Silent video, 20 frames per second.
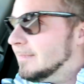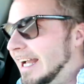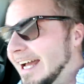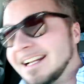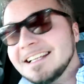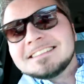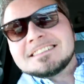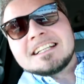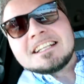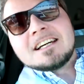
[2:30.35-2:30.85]

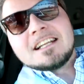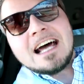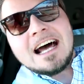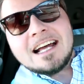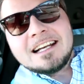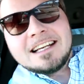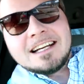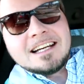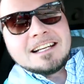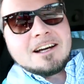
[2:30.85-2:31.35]
That is a good
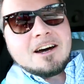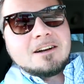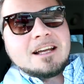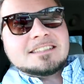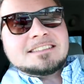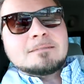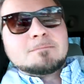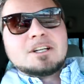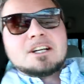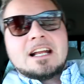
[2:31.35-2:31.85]
idea, though.
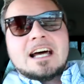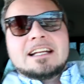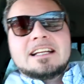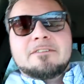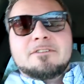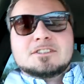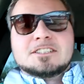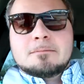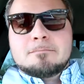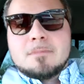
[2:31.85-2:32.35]
That's a good
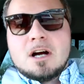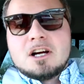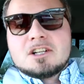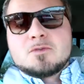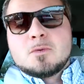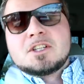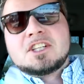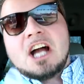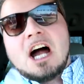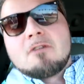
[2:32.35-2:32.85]
idea for some
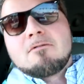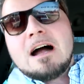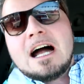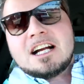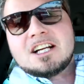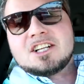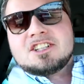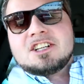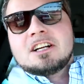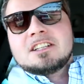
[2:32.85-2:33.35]
merch. Would y'all
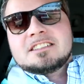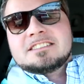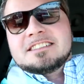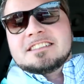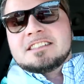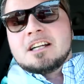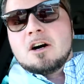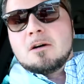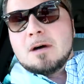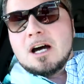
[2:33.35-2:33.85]
rock a shirt that
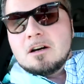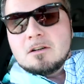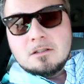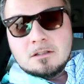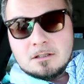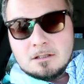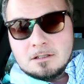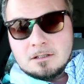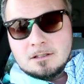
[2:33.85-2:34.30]
says homo?